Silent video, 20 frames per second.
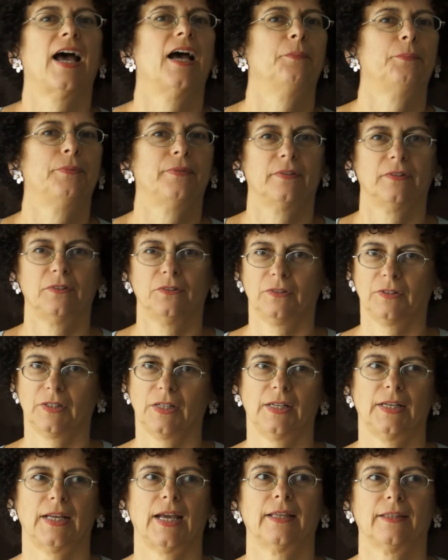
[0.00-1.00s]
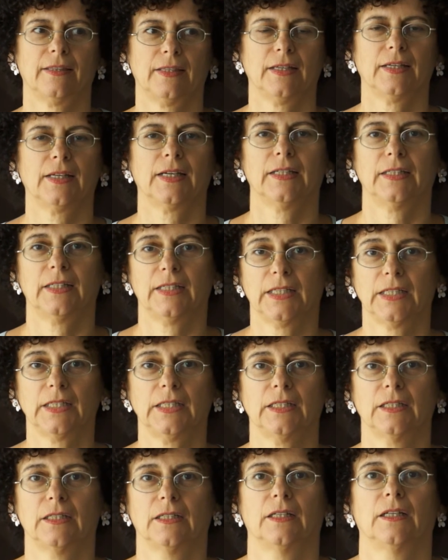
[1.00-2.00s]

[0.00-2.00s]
Absolutely. I think I did.